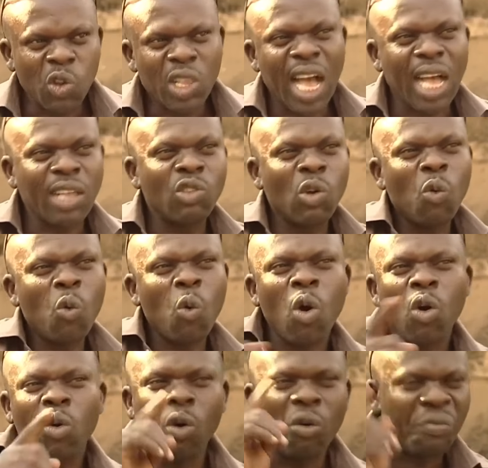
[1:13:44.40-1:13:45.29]
that no
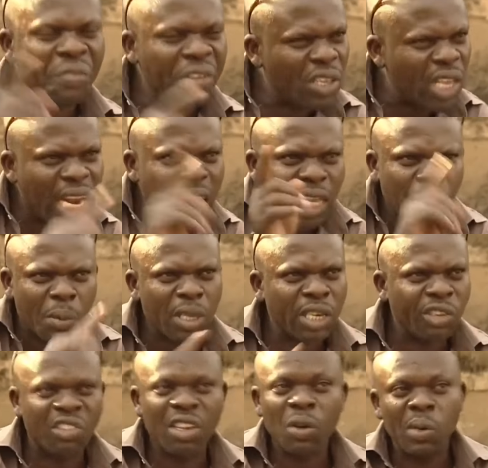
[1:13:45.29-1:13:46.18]
one go fit tell anybody
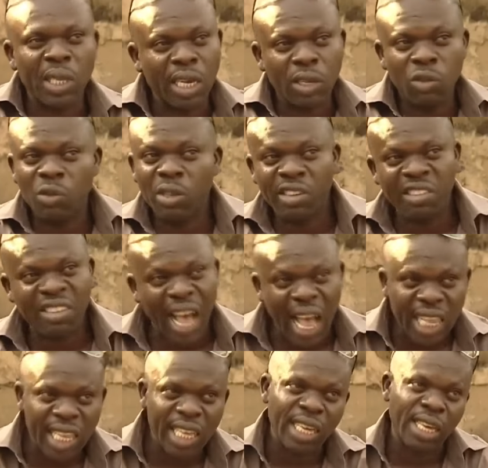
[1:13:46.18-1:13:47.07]
say we they do this
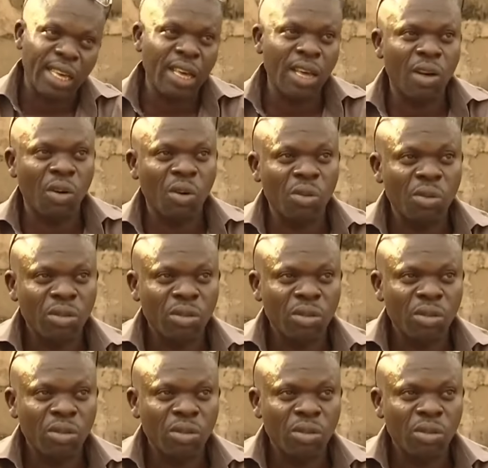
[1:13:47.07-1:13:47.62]
kind of thing here.